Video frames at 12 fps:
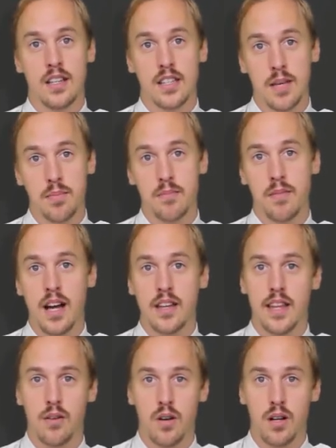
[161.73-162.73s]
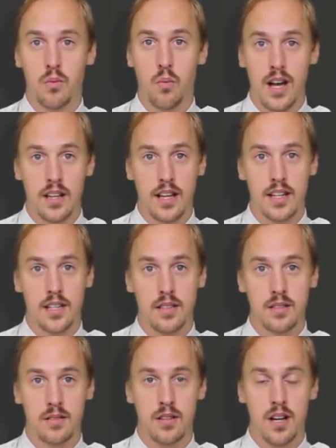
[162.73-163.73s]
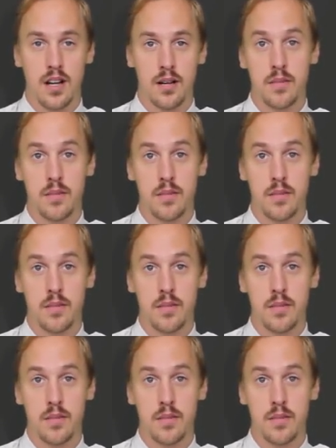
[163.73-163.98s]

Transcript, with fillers: Keep in mind that while white lighting uh,